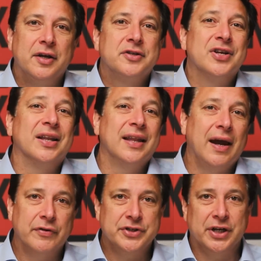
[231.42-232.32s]
to
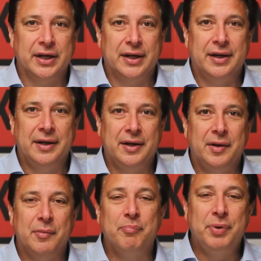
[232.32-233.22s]
leveraging
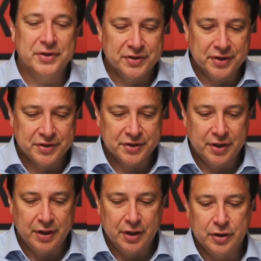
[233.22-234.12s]
business
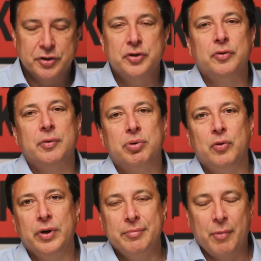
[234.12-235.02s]
to
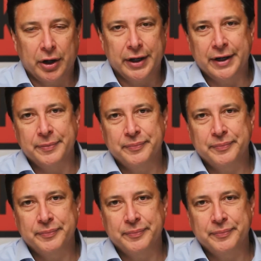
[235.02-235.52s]
employee marketing.